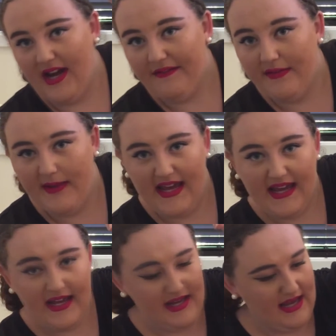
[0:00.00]
Night
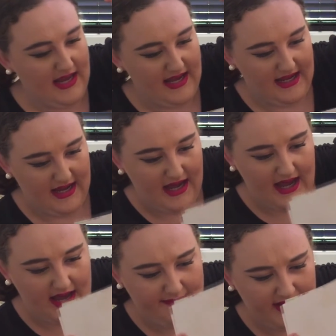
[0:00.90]
Repair.
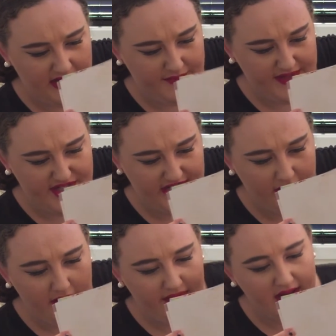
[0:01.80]
An enriching
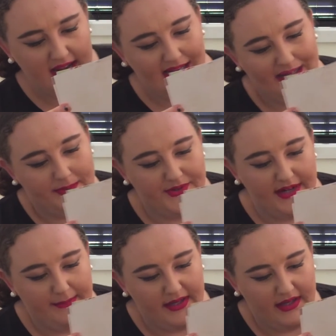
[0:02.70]
overnight lip
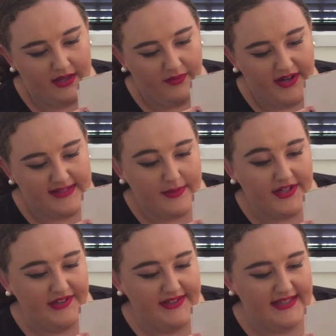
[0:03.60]
treatment that works while
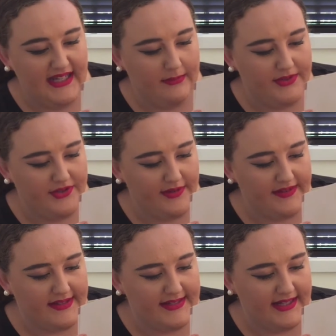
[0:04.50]
you sleep during
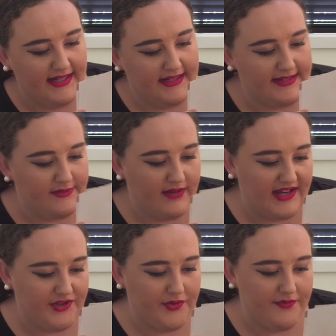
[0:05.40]
the skin's
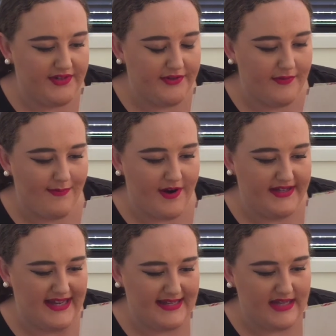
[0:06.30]
natural renewal
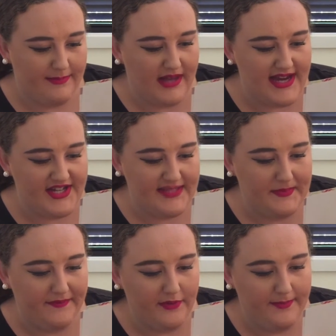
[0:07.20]
process. Apply just
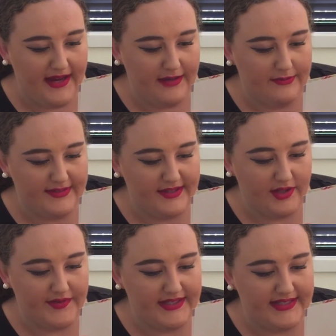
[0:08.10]
before bed or
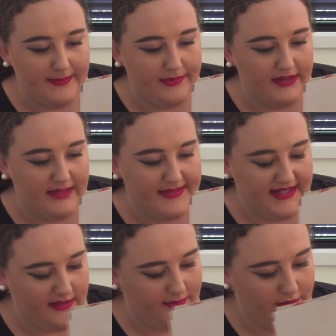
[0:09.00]
soft to supple lips
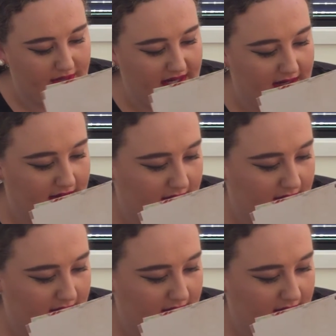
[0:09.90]
in the morning.